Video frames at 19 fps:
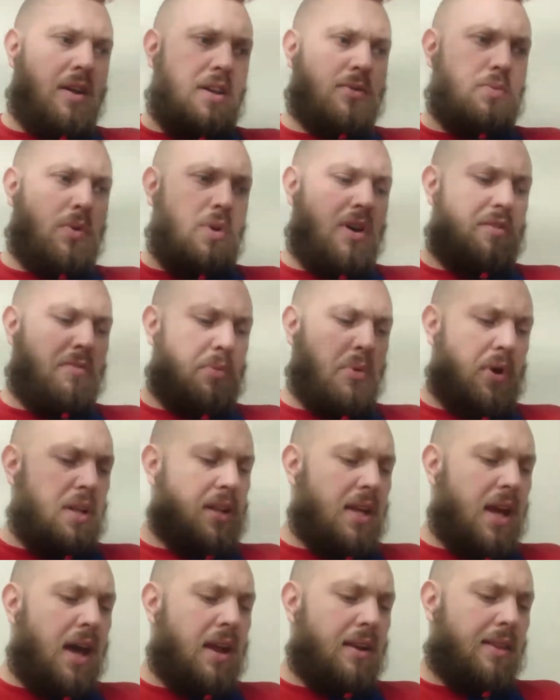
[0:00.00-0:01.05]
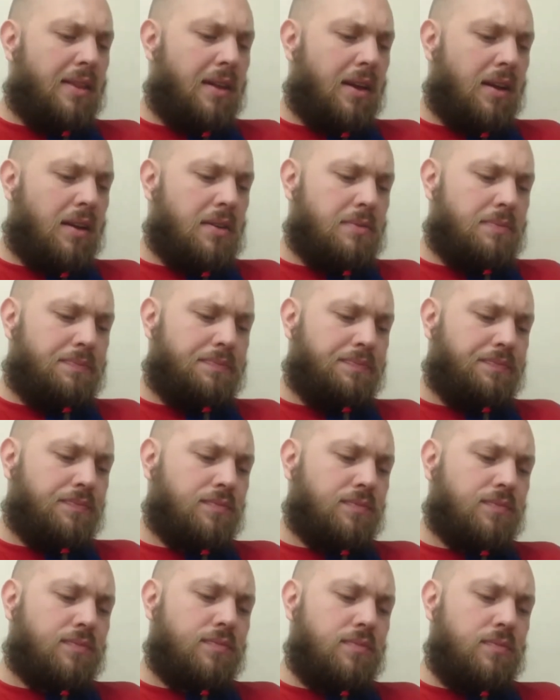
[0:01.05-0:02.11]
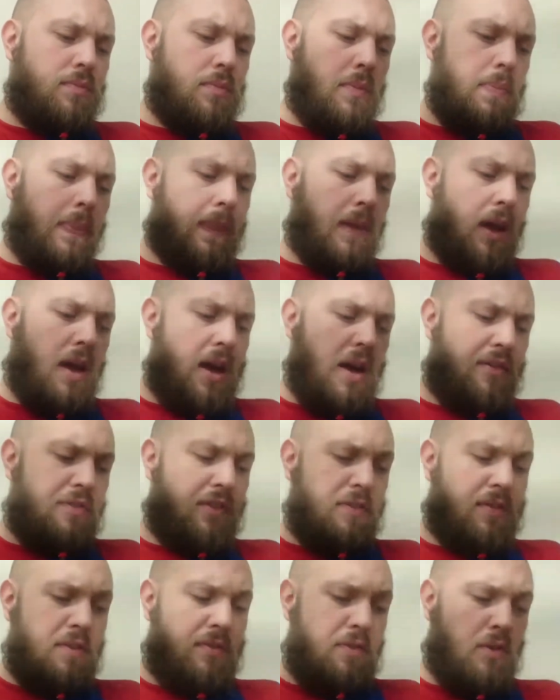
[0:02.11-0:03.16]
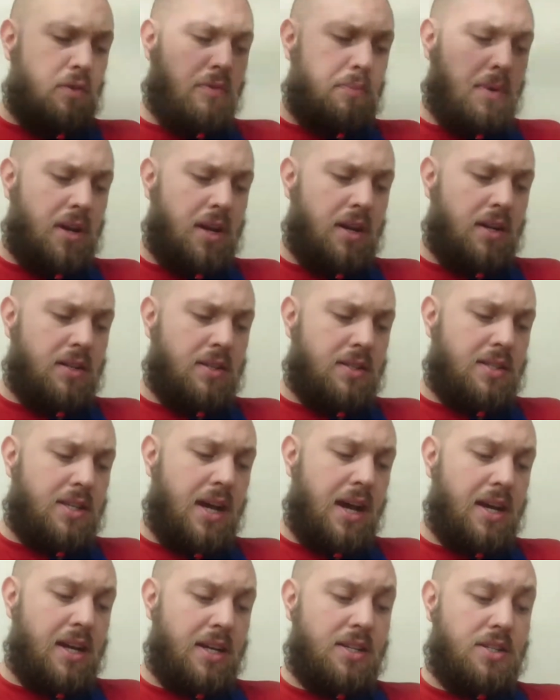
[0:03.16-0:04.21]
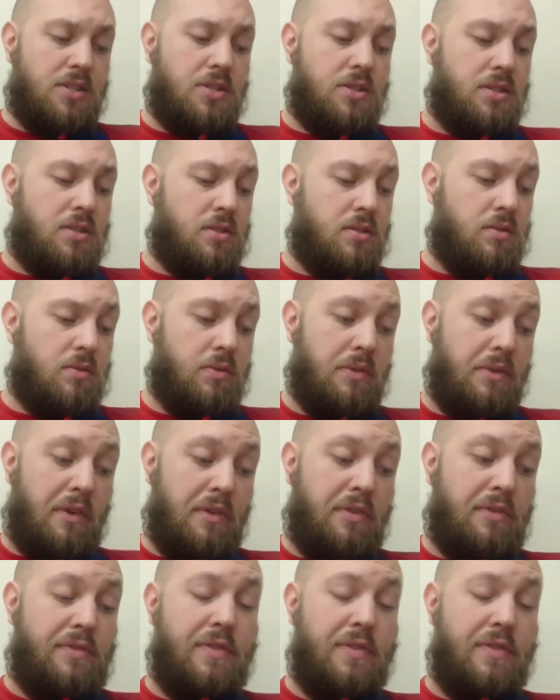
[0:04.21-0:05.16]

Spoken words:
I've put it down, I think. 54th minute, Tadic with a